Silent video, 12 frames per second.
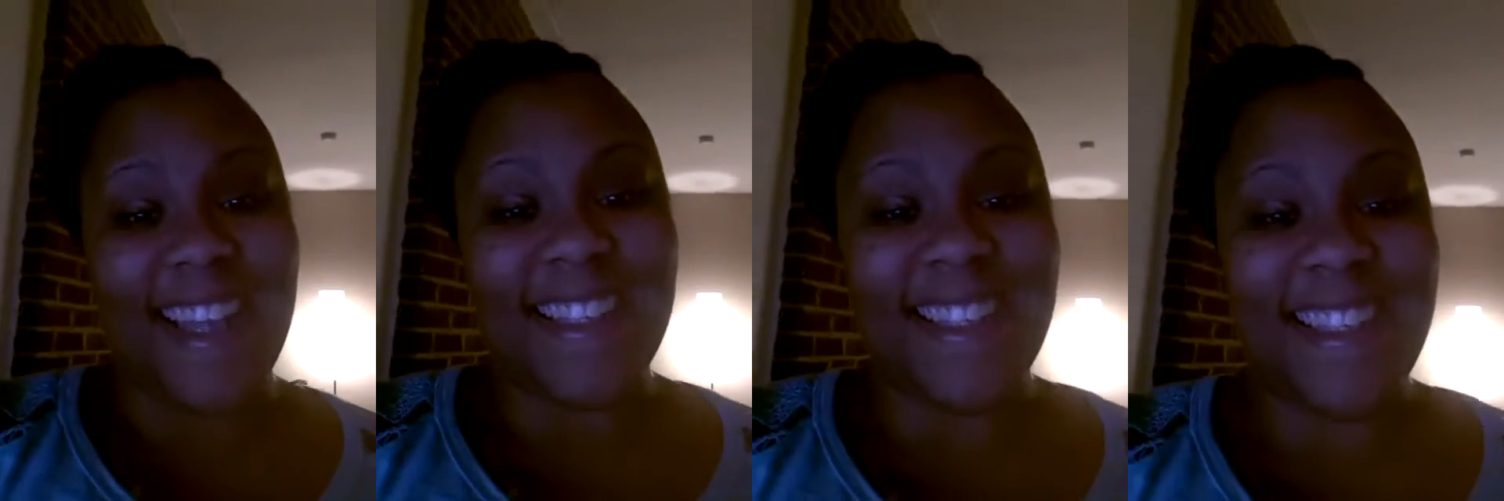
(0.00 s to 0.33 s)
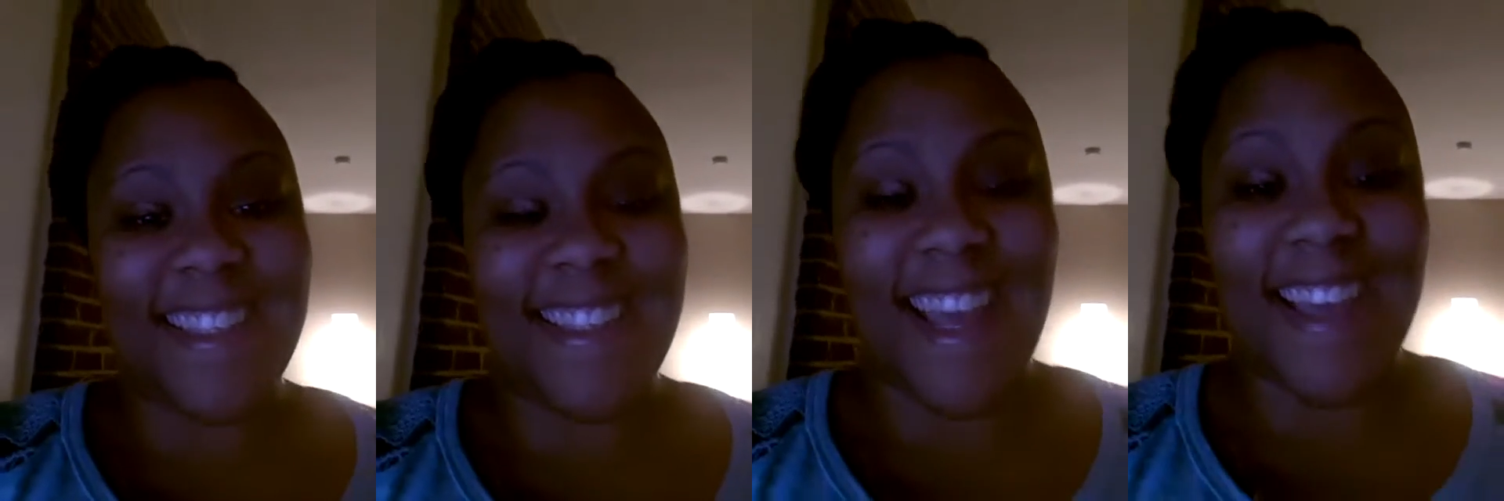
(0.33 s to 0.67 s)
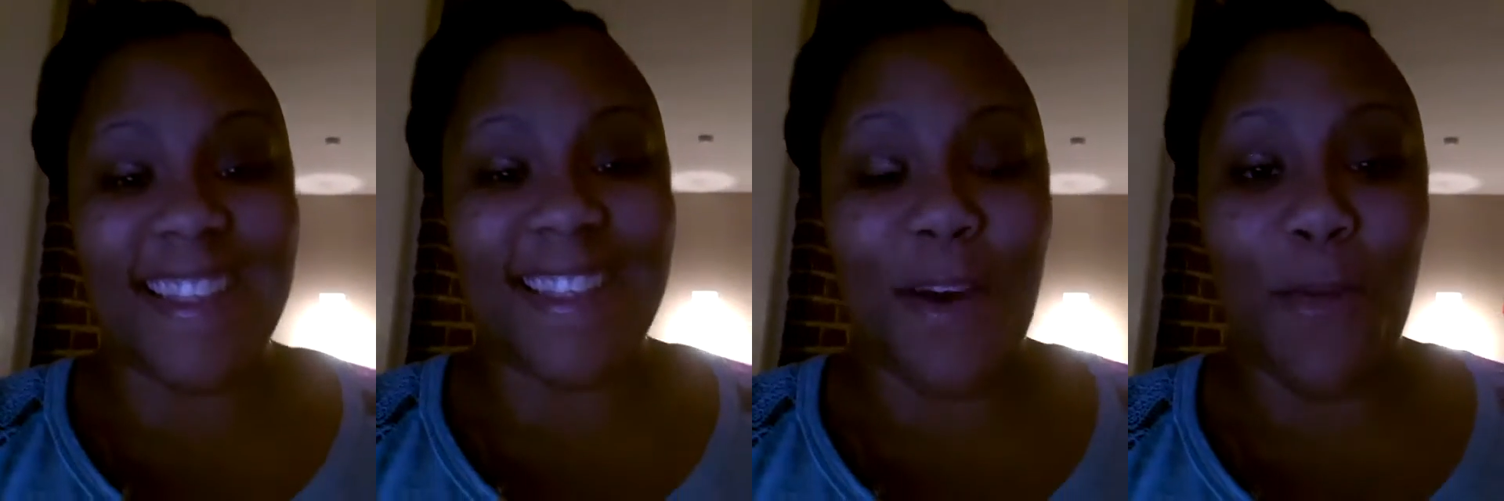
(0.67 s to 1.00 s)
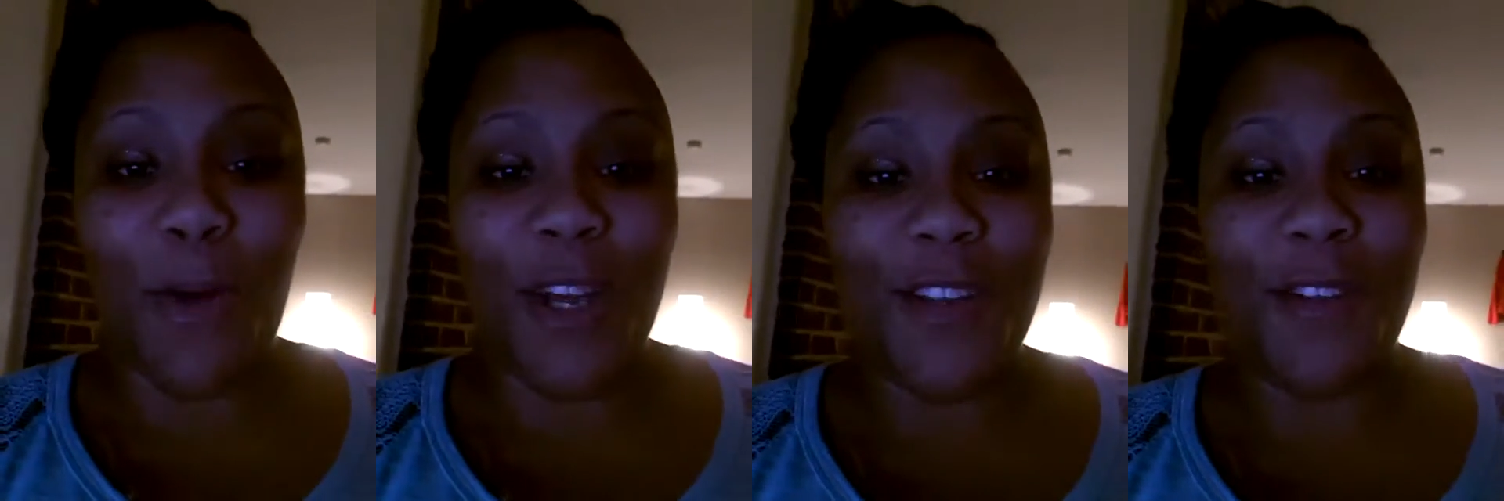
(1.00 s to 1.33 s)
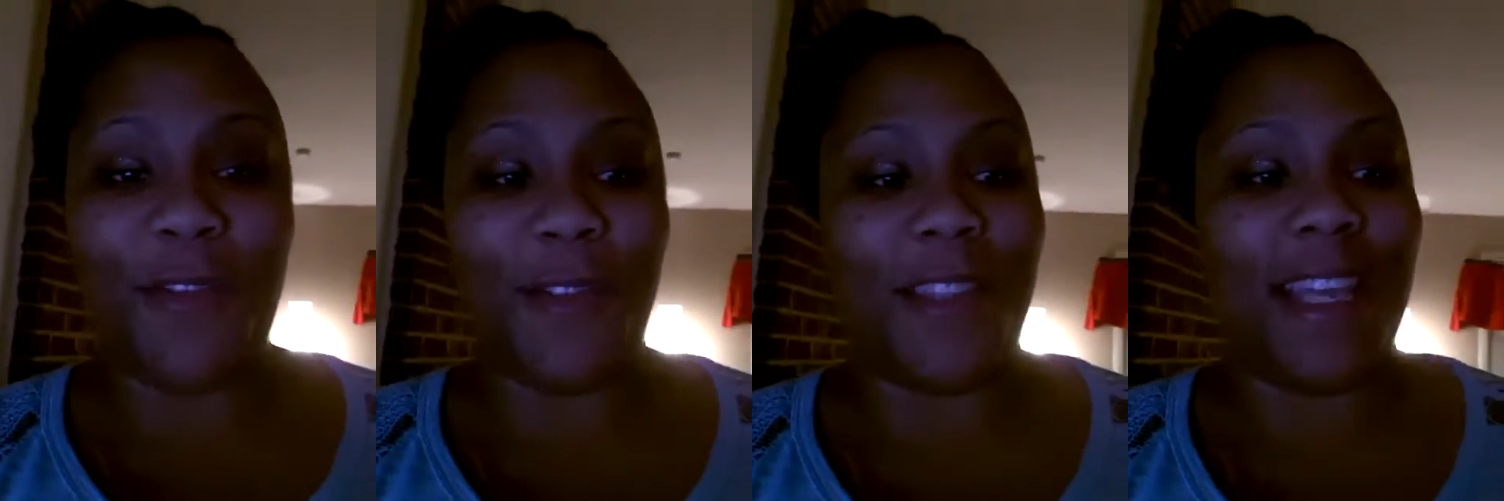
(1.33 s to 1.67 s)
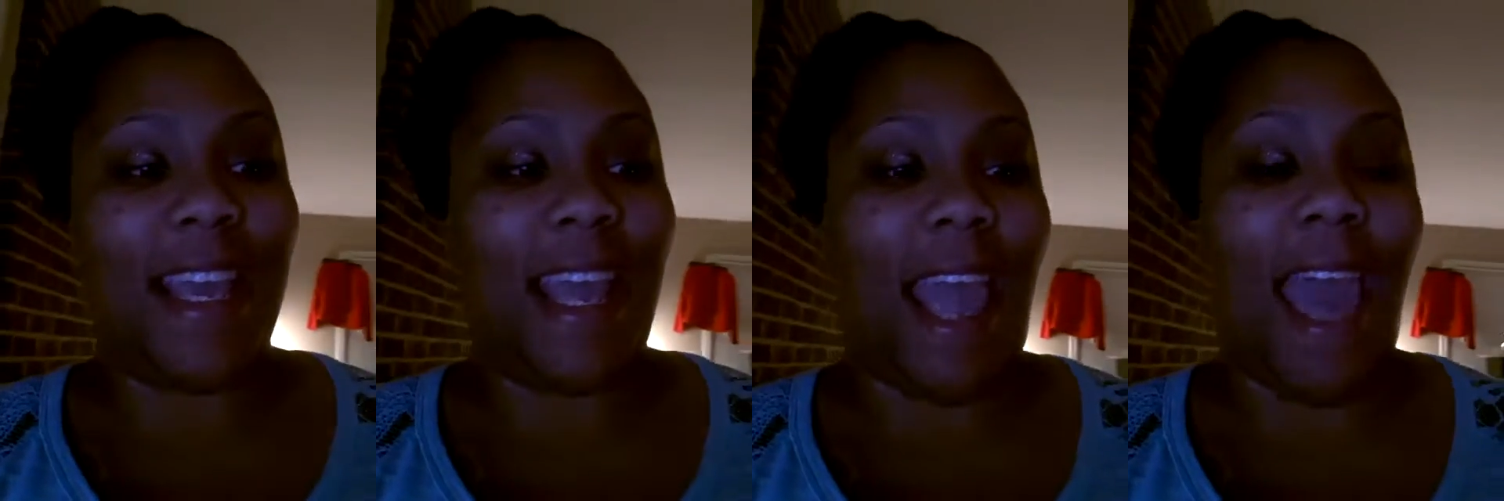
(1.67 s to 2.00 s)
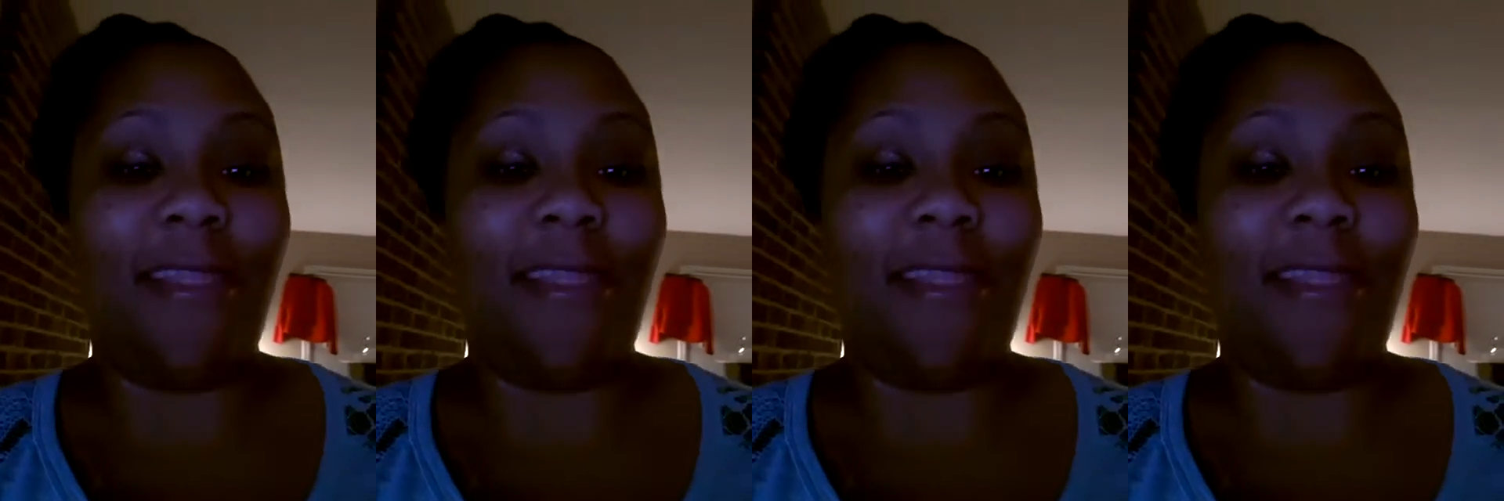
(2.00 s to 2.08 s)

That's a wonderful thing.